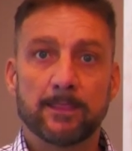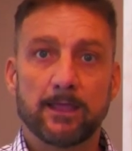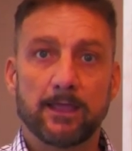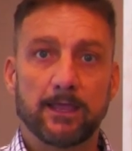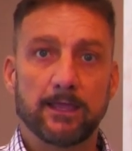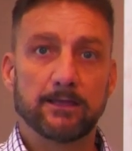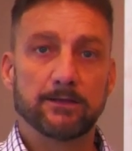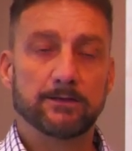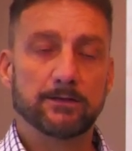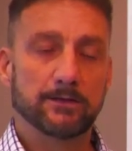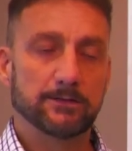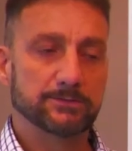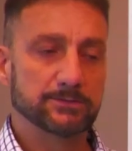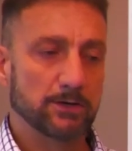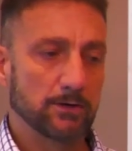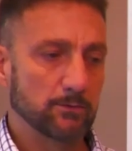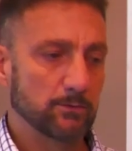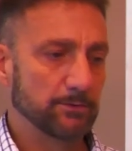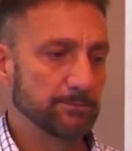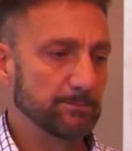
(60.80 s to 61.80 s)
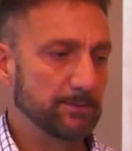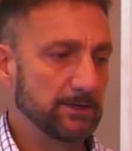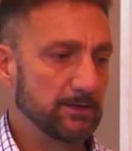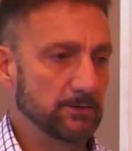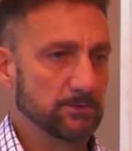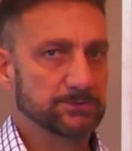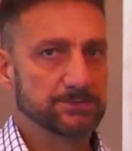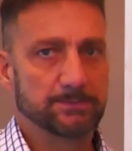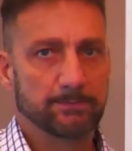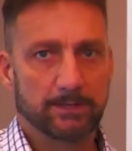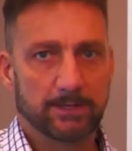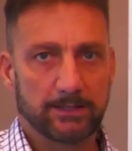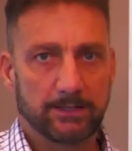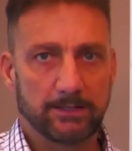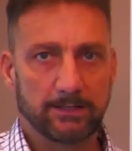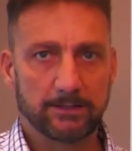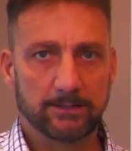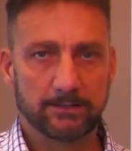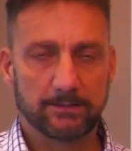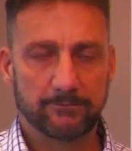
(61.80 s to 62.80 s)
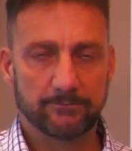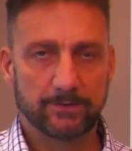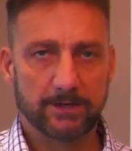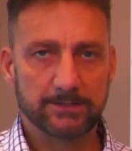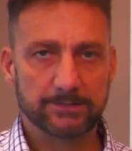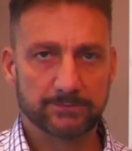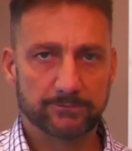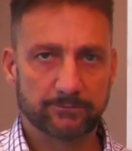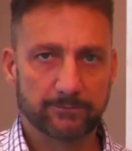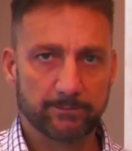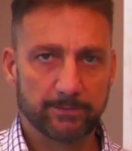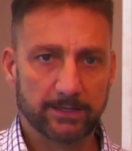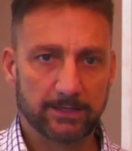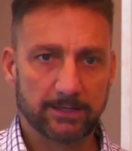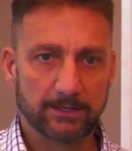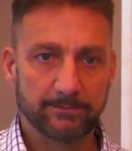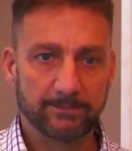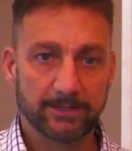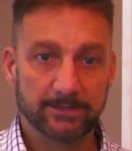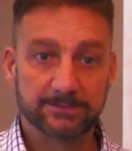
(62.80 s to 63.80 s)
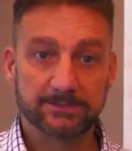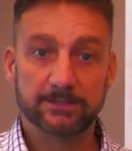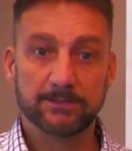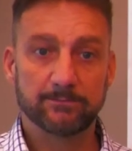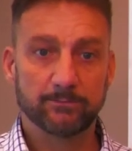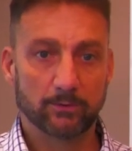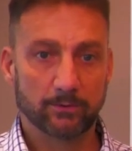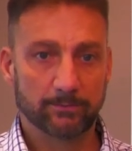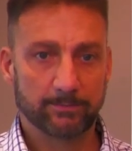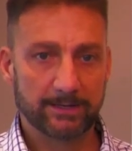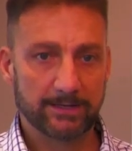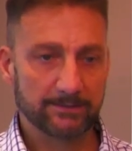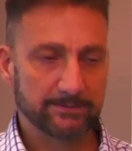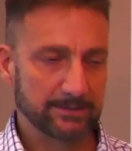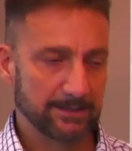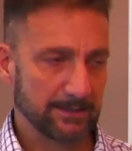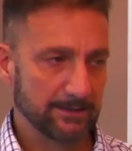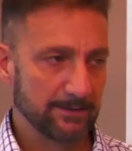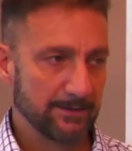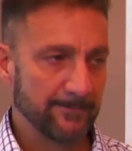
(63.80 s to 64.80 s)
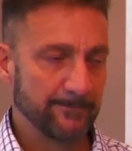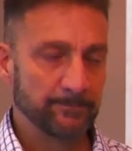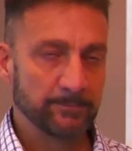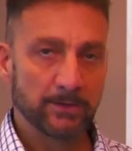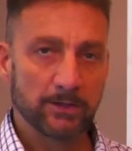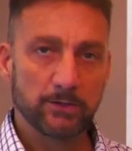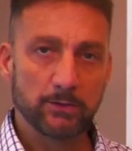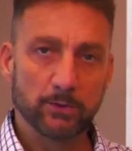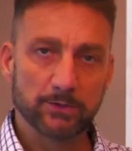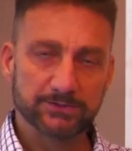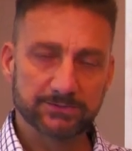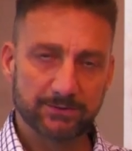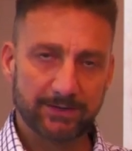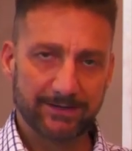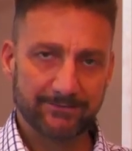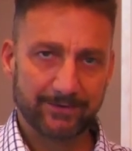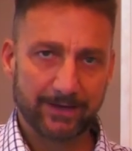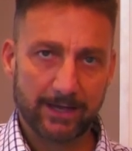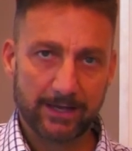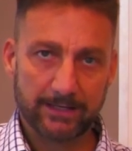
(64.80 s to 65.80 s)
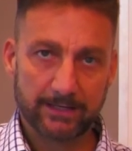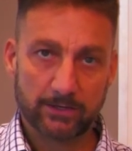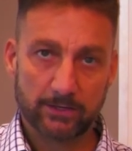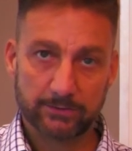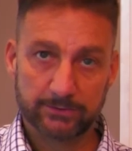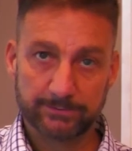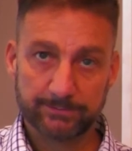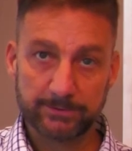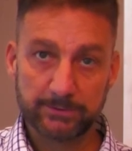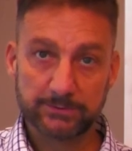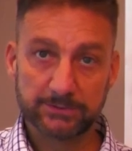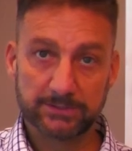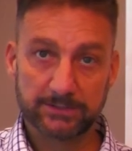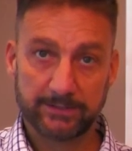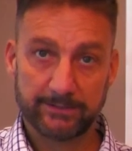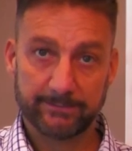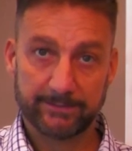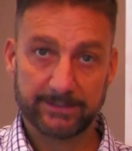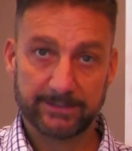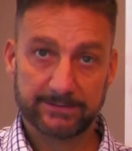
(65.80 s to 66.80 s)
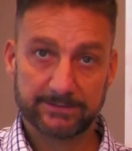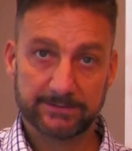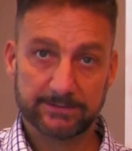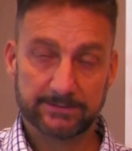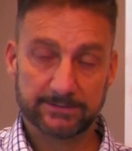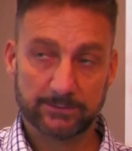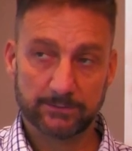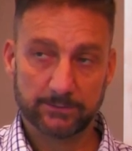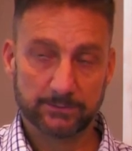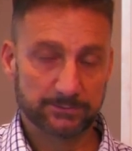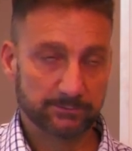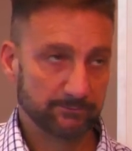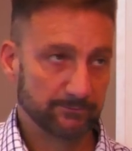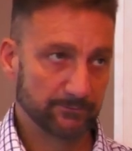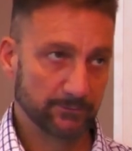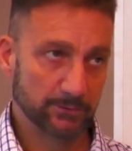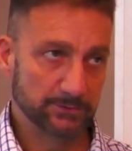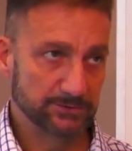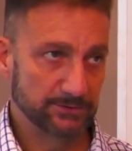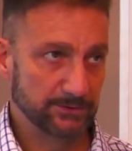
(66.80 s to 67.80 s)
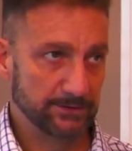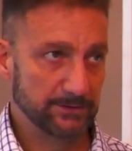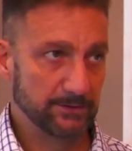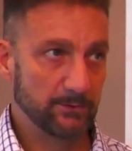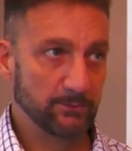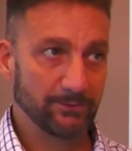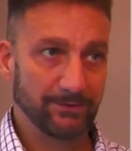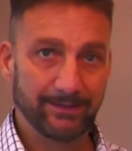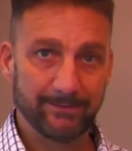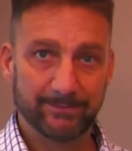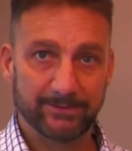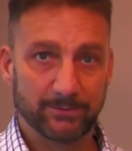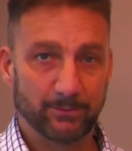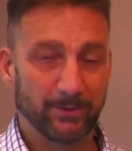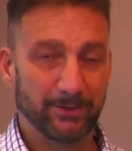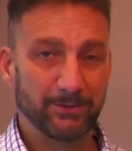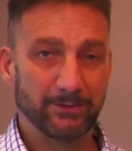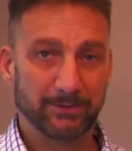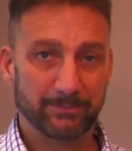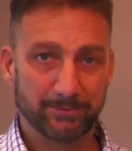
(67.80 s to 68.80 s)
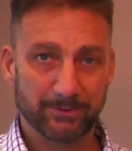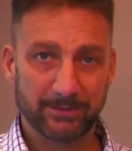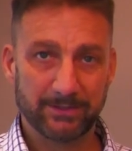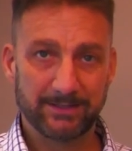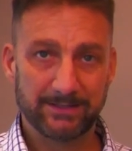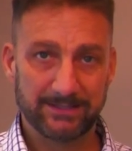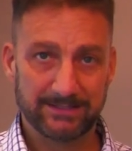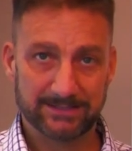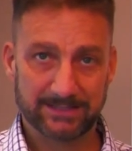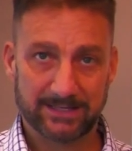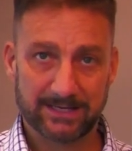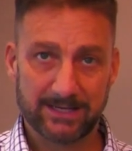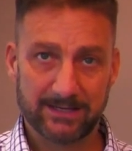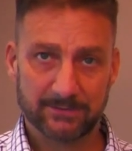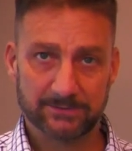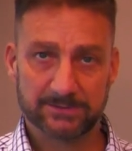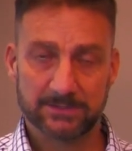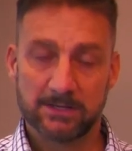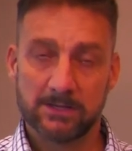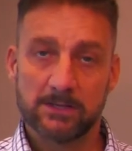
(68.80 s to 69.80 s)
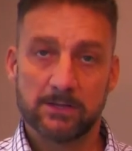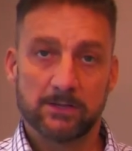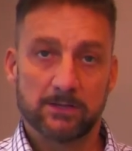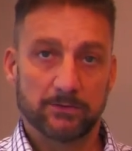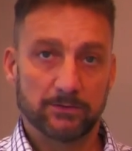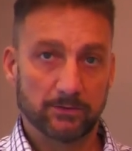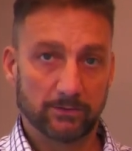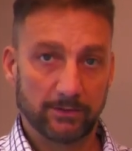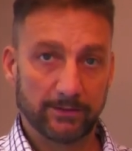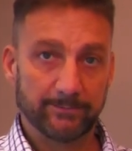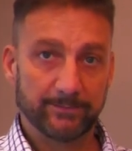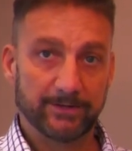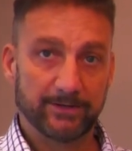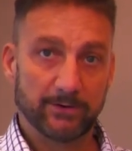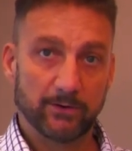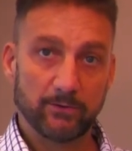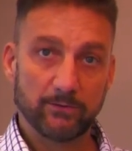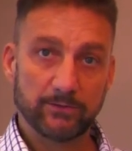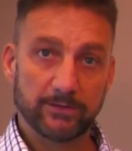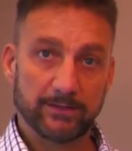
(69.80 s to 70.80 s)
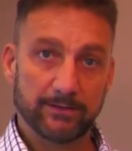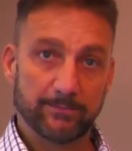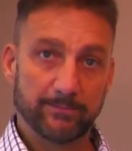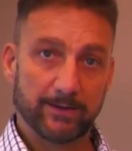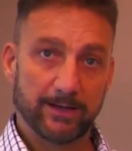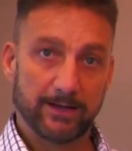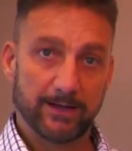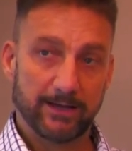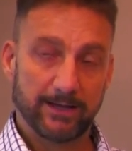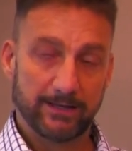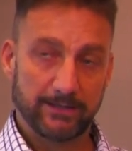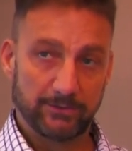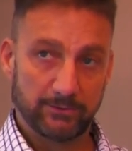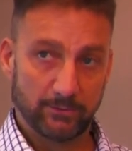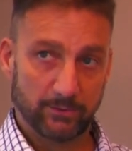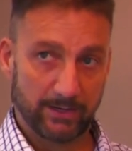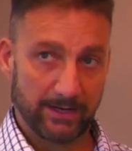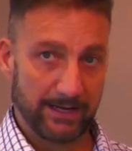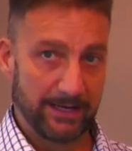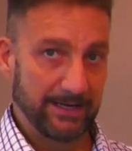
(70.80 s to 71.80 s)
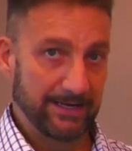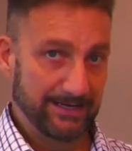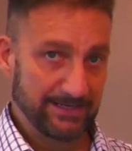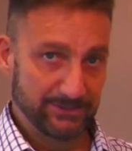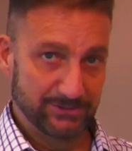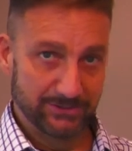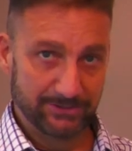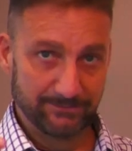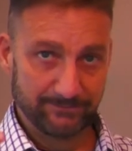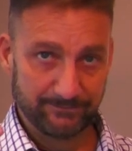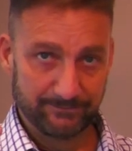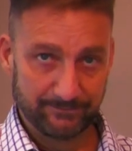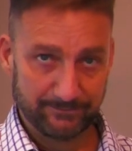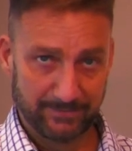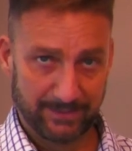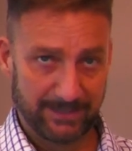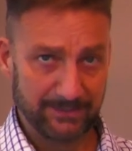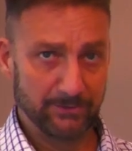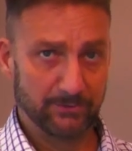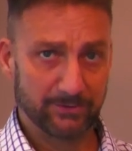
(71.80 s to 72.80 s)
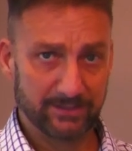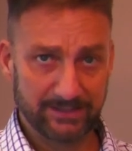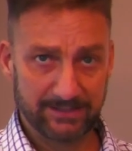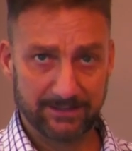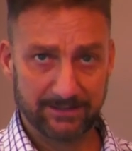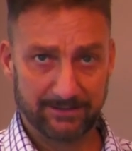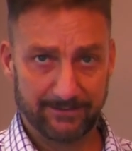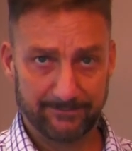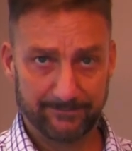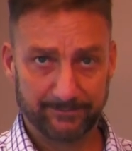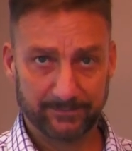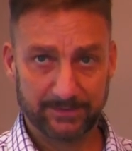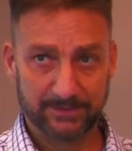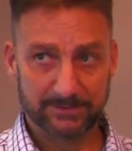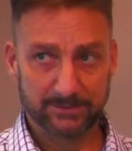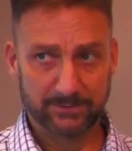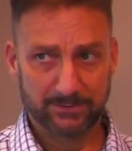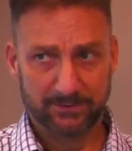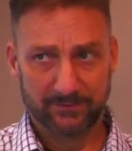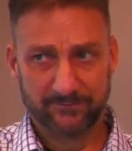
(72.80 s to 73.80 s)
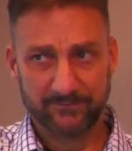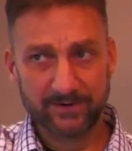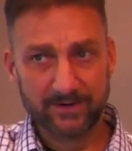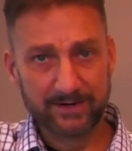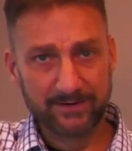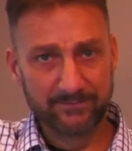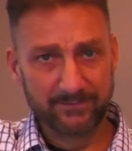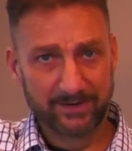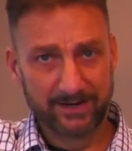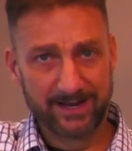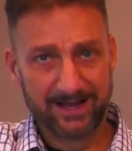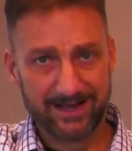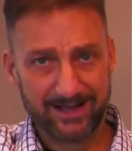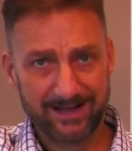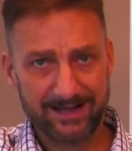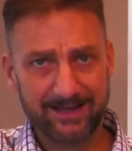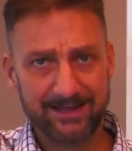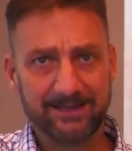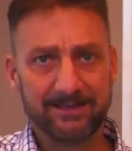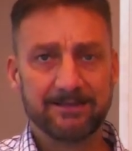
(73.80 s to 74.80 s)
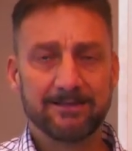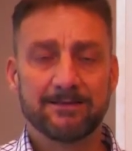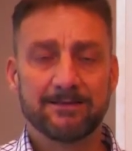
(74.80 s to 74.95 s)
and talk with me or somebody, an advisor from my company, I'll tell you more about that. You also have high contribution limits. So there's virtually no limit to what you can put in these accounts. They're limited only by your age and your income. So they're very, very high